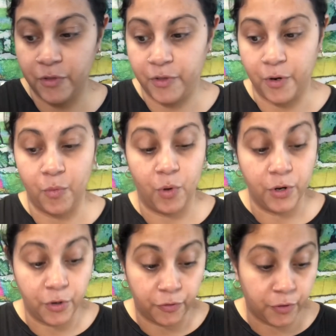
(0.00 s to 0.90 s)
They're
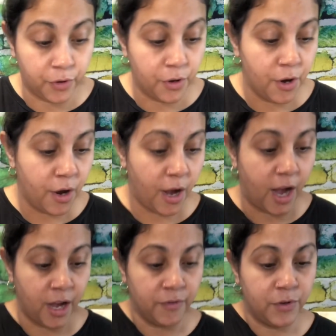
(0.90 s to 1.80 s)
wonderful.
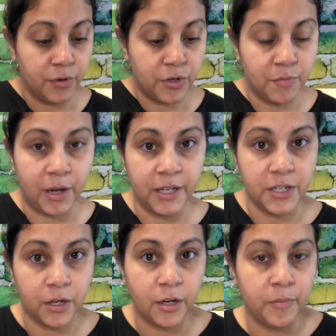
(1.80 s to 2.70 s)
I've used
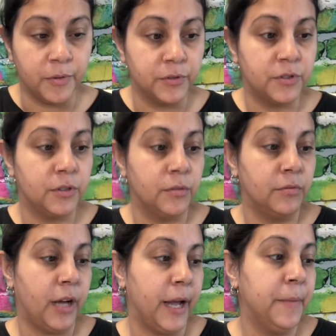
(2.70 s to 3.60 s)
Molly's Herbals,
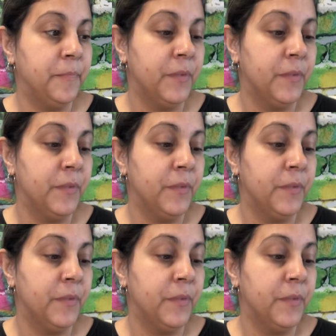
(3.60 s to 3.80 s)
okay?